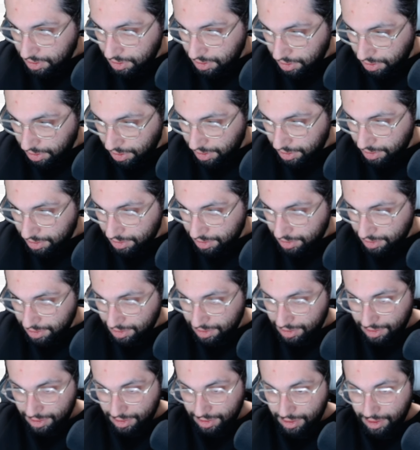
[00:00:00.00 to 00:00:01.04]
All right.
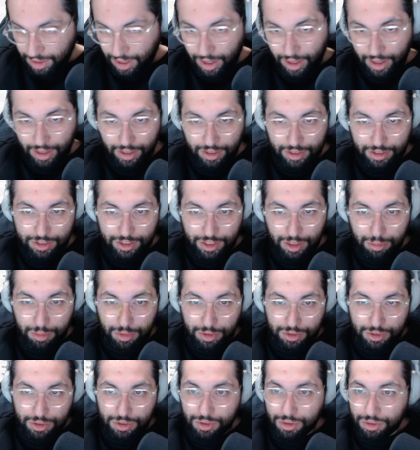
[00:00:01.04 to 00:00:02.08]
Yeah,
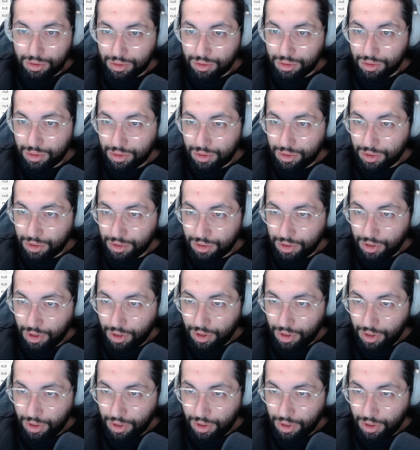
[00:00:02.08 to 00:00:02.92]
Gemma's too. There's